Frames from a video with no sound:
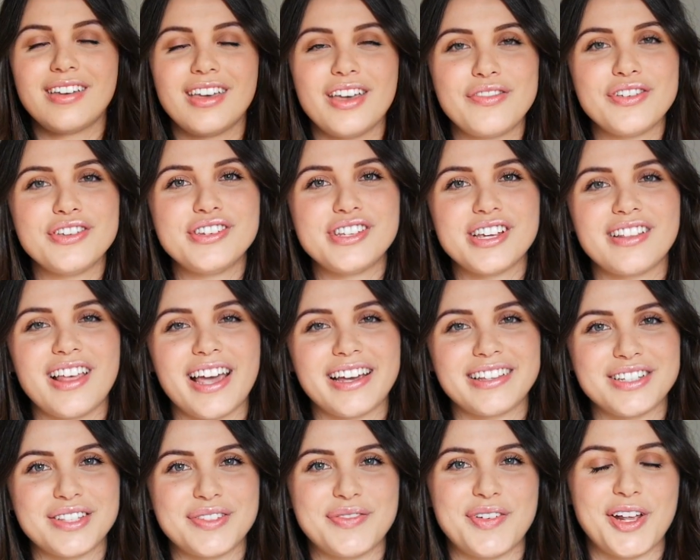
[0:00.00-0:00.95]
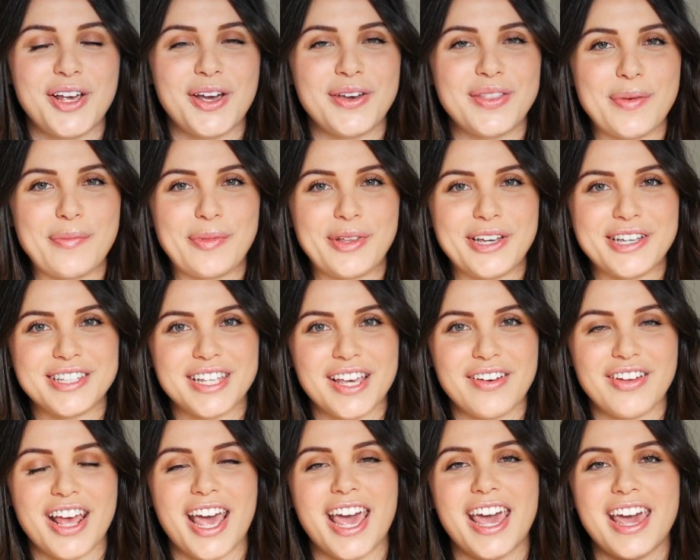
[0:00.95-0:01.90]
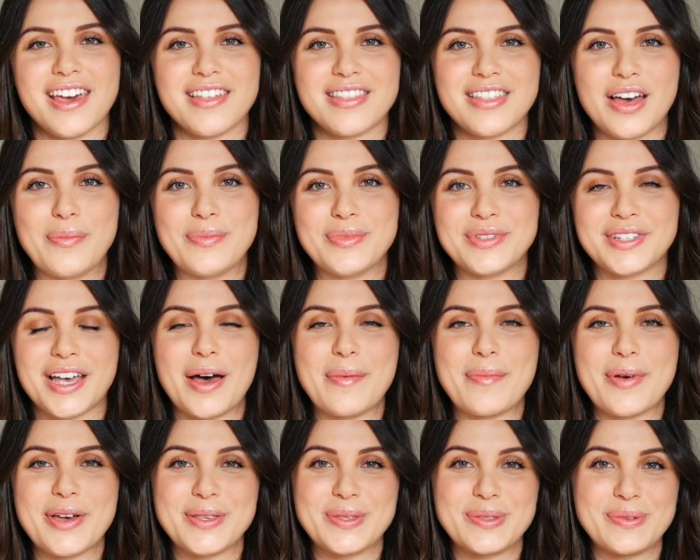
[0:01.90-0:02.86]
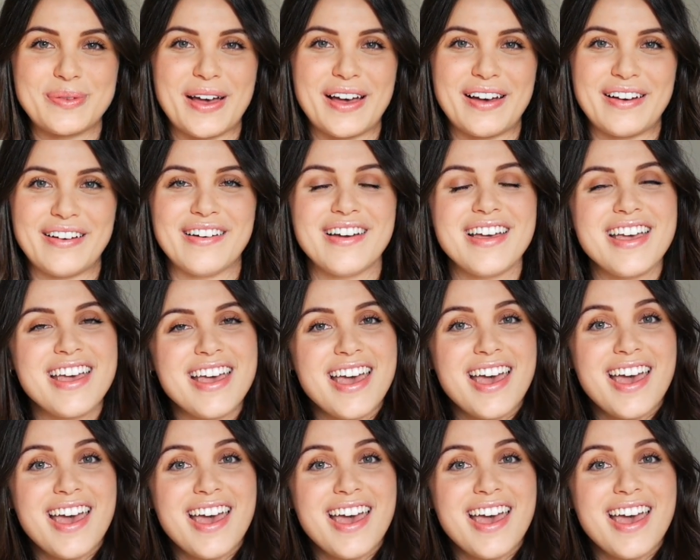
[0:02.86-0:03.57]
If you did like this video, then please give it a thumbs up as well.